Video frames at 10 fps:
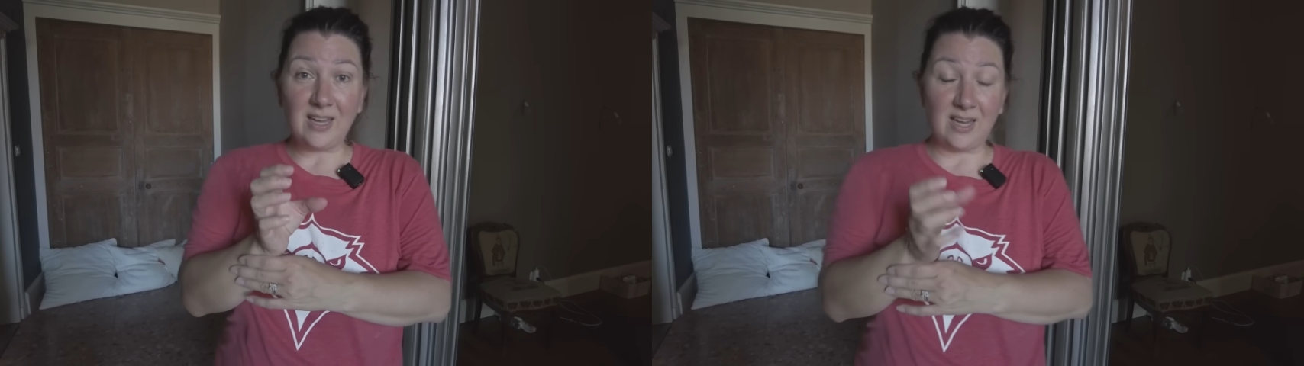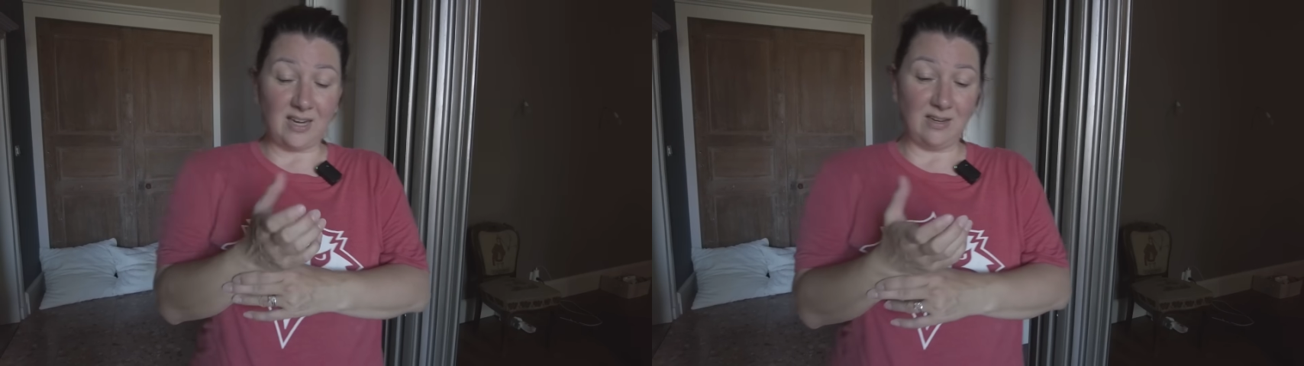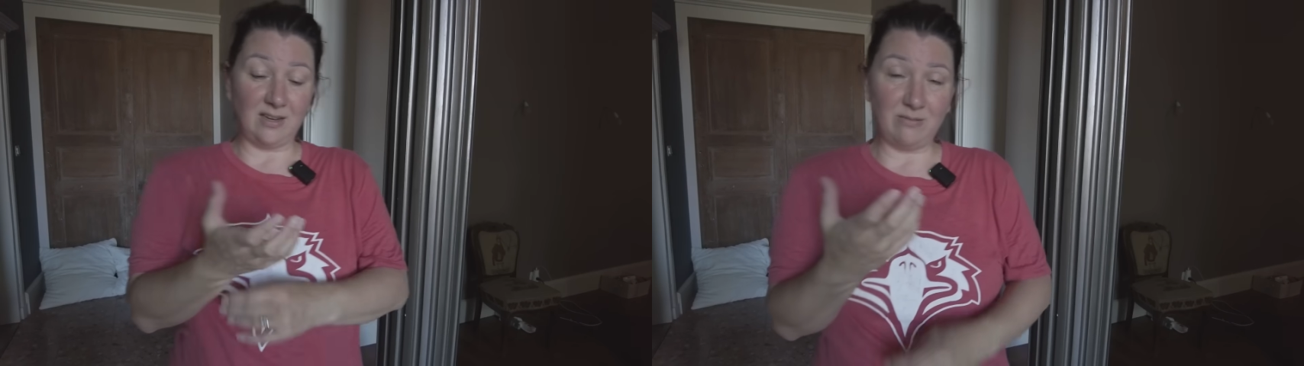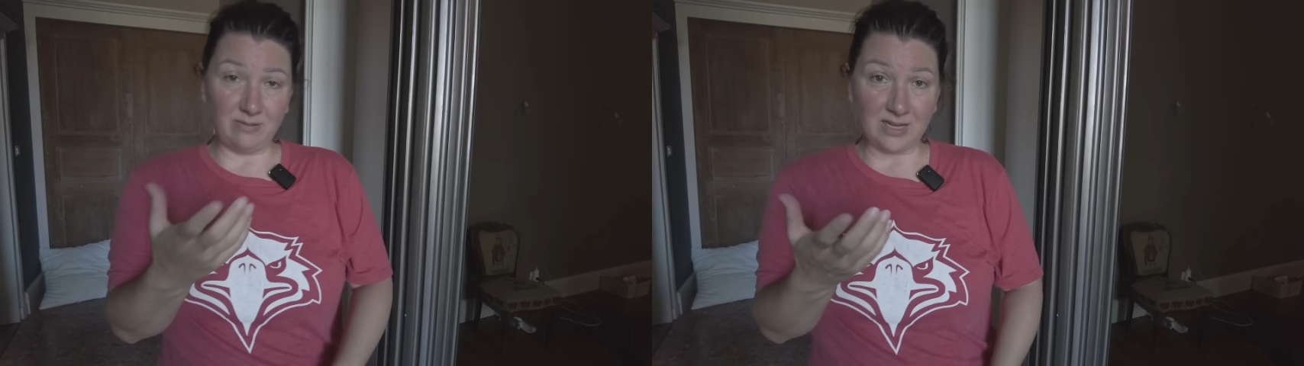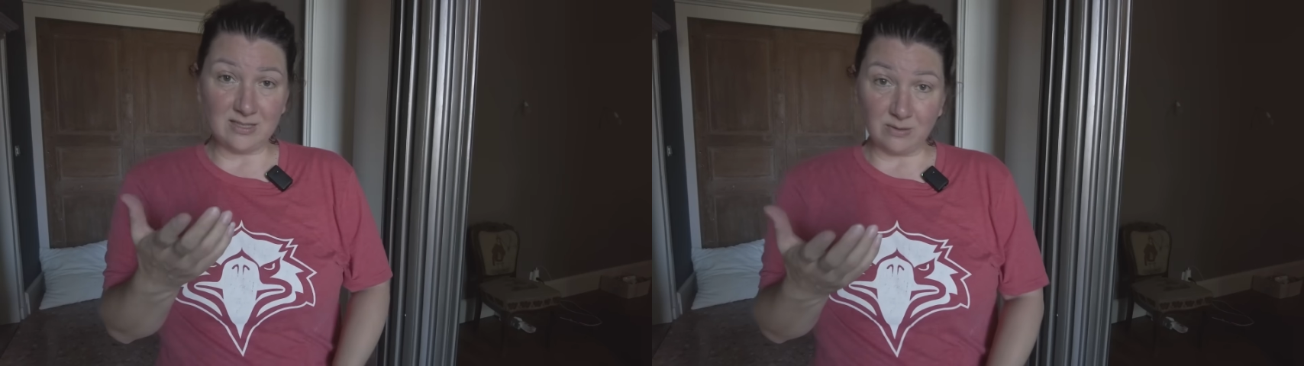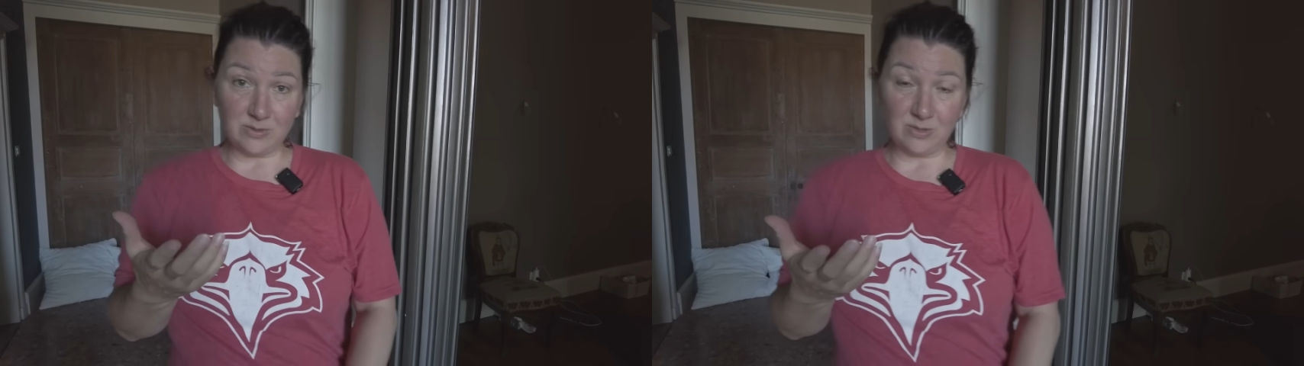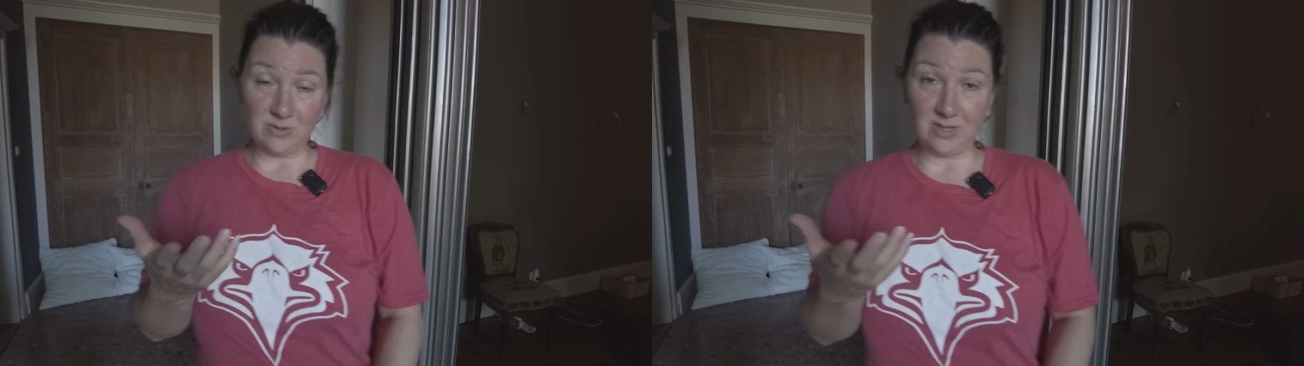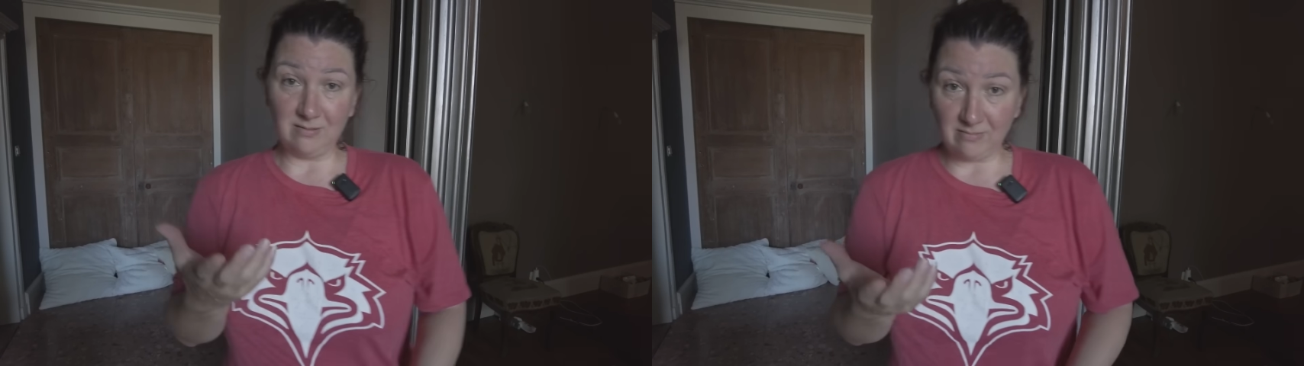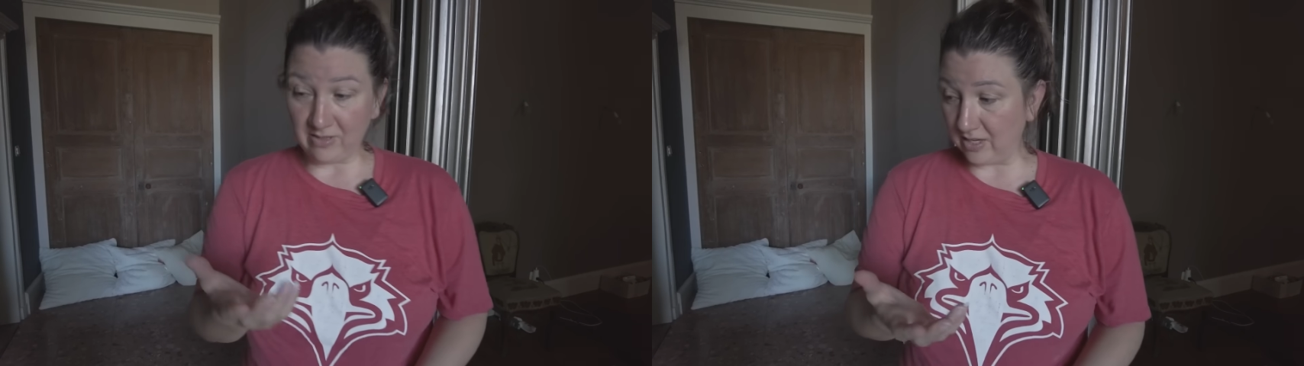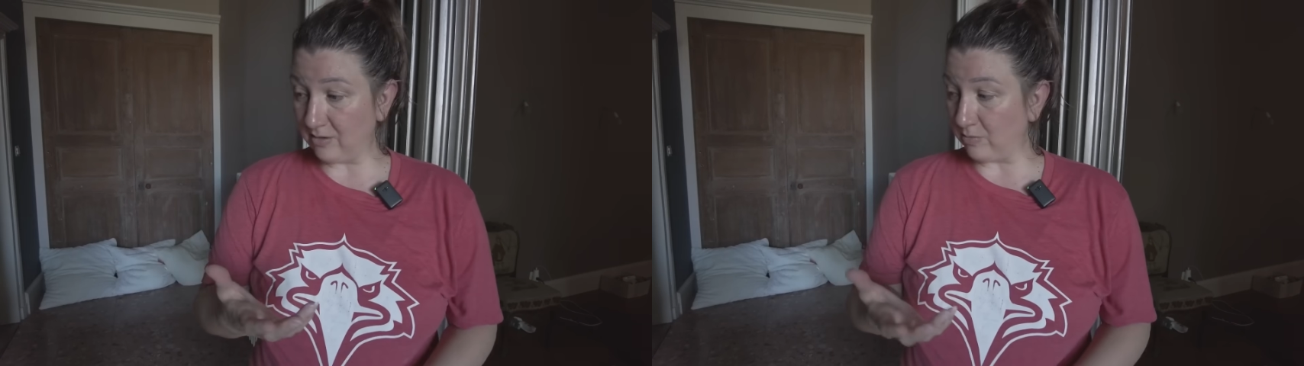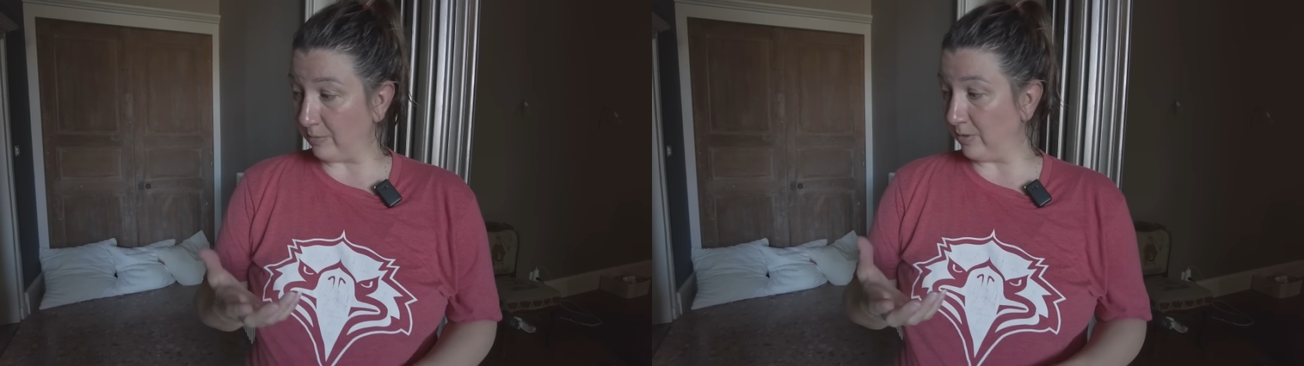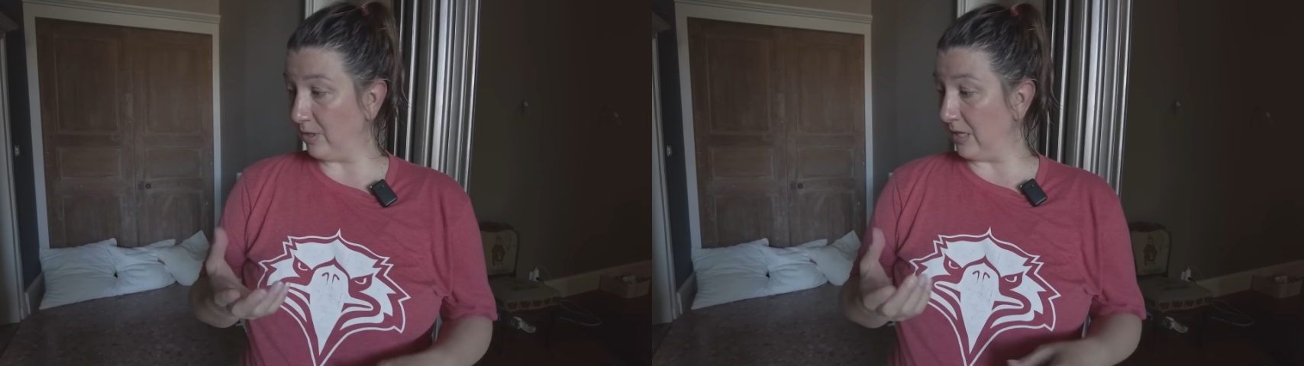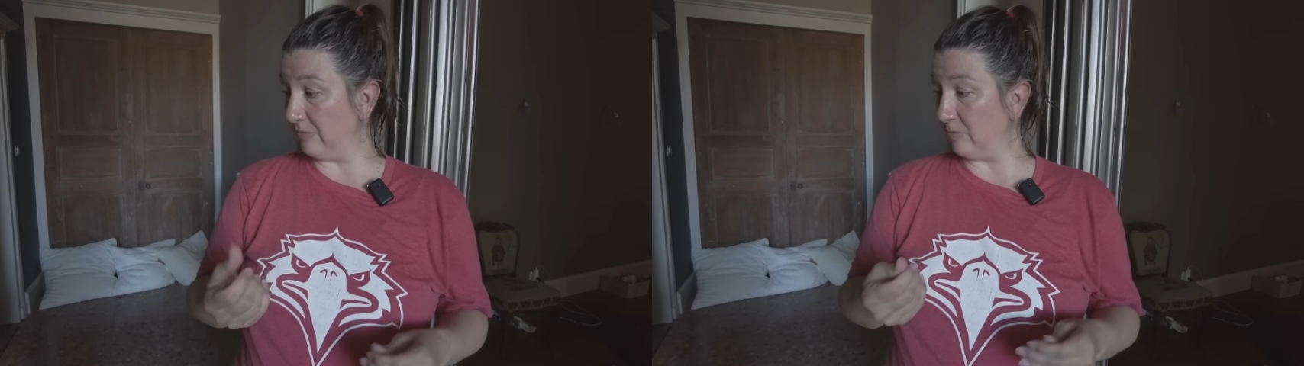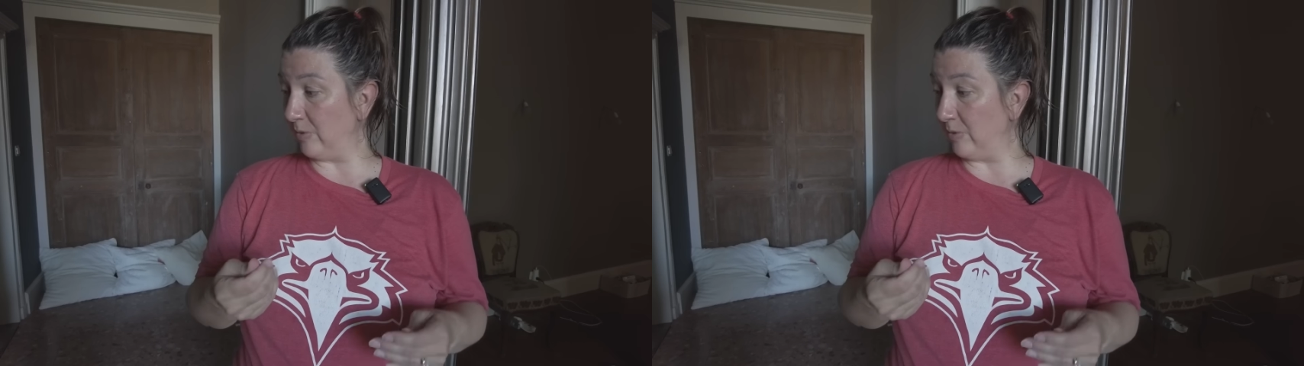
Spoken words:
and yes, I was using thick rubber gloves,